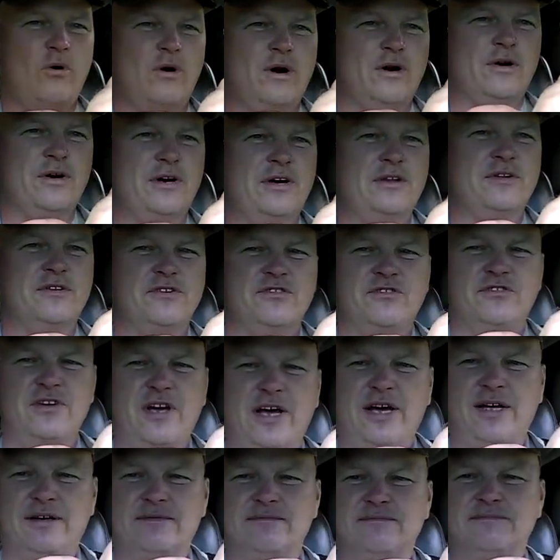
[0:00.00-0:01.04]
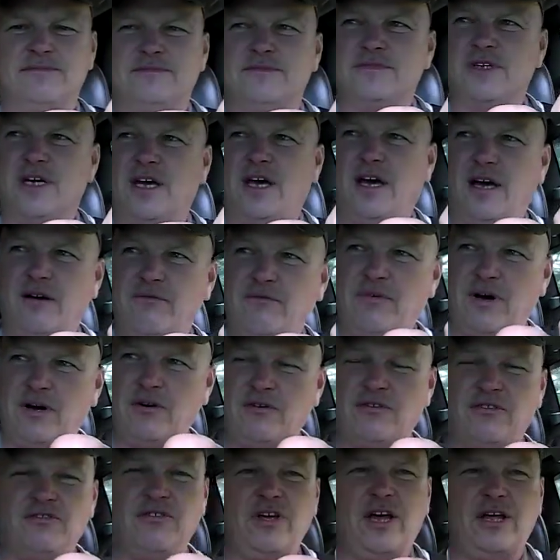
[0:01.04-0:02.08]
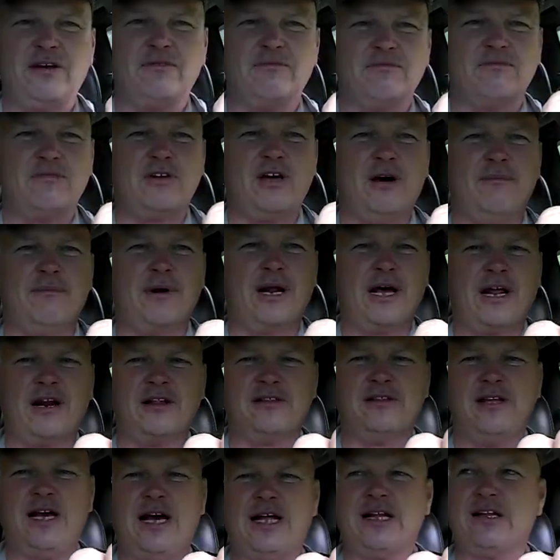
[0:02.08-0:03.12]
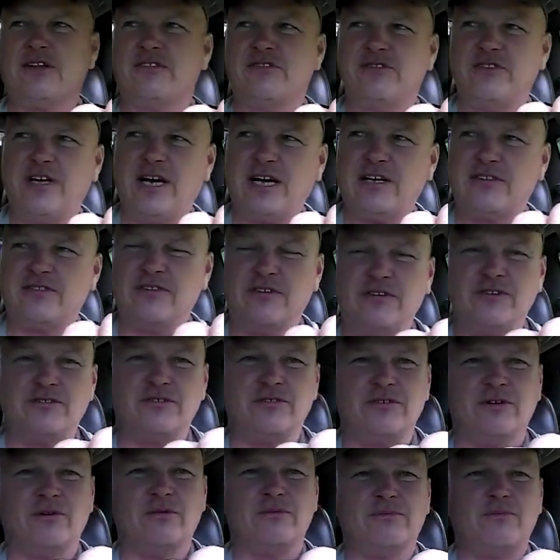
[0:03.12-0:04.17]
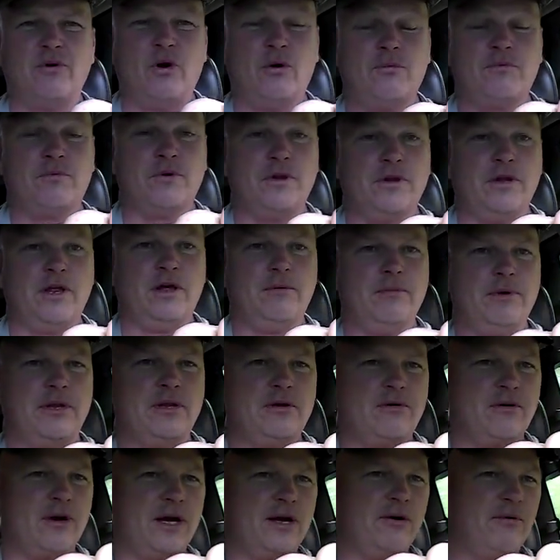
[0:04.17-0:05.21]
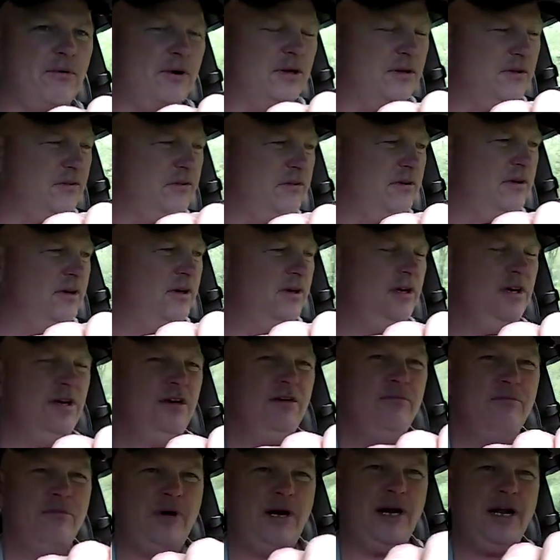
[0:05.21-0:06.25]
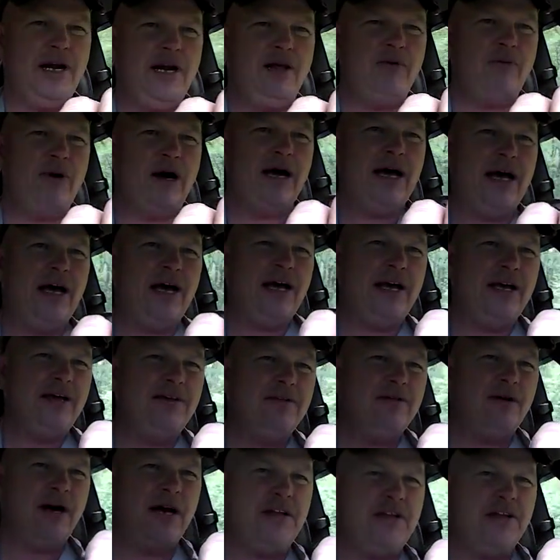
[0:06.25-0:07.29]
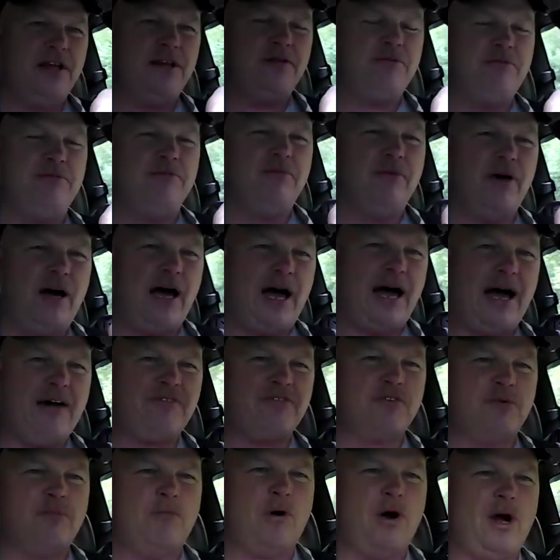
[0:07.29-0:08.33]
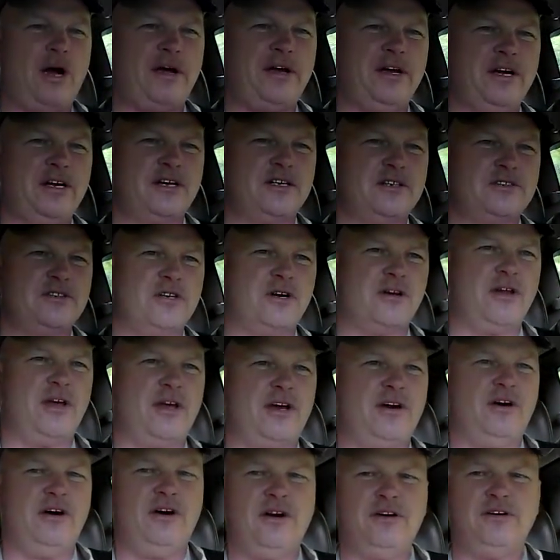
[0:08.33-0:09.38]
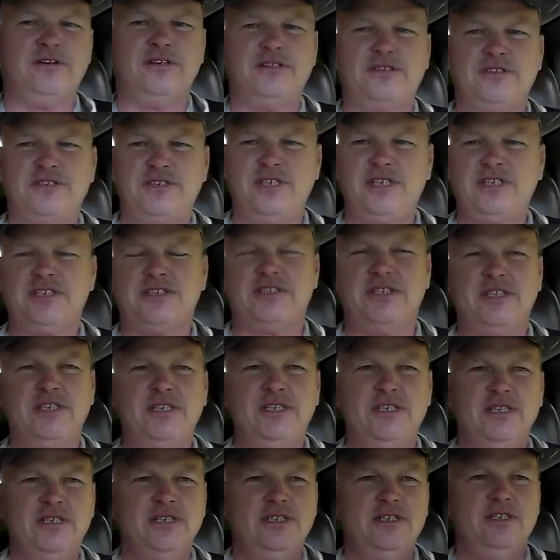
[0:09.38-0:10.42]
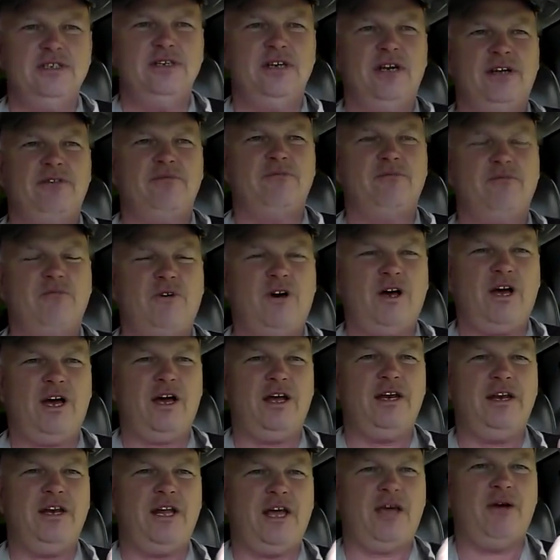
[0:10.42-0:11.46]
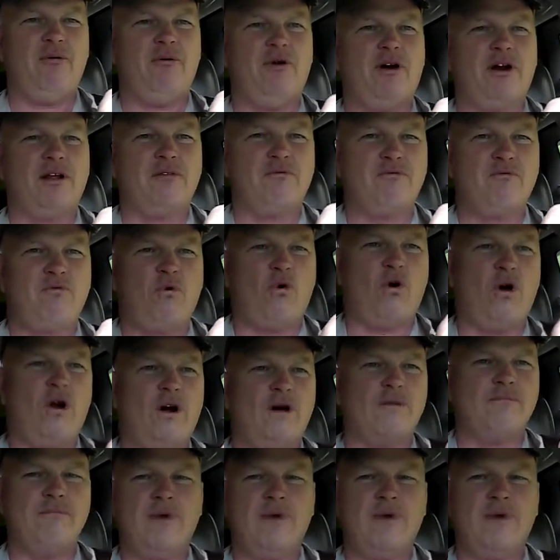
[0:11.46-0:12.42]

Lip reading: order another set. I found a set coming out of Dallas, Texas, so hopefully they'll be the right ones. But anyway, I did aftermarket because they're like 160, and Hyundai wanted 400